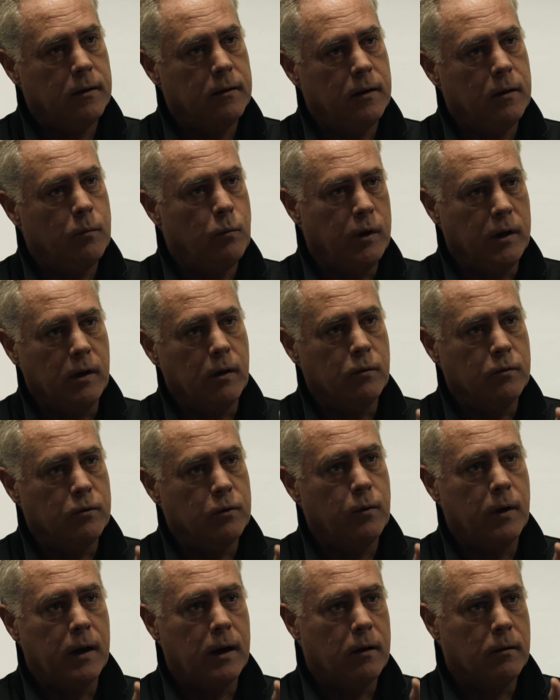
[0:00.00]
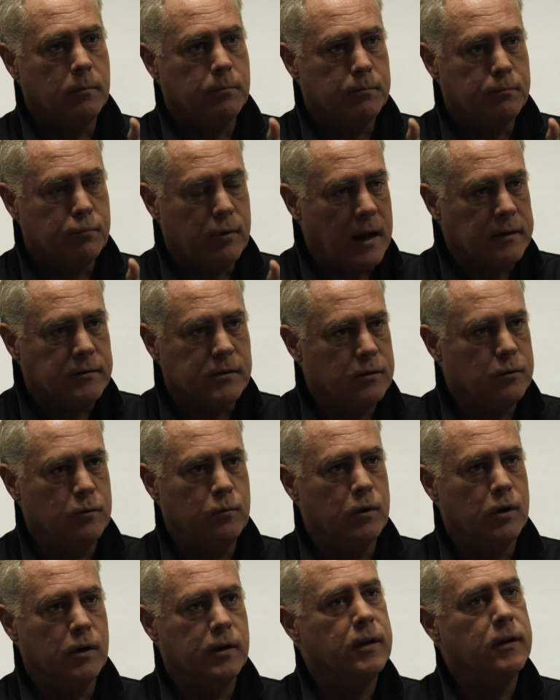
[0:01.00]
and then we go do our practical
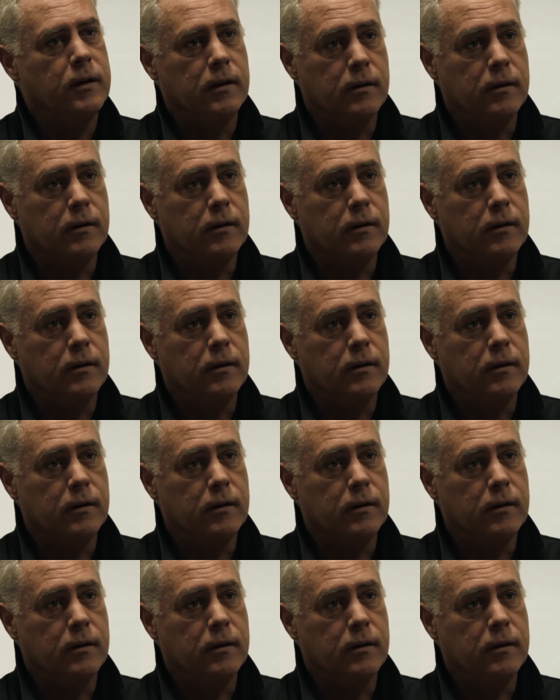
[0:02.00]
work in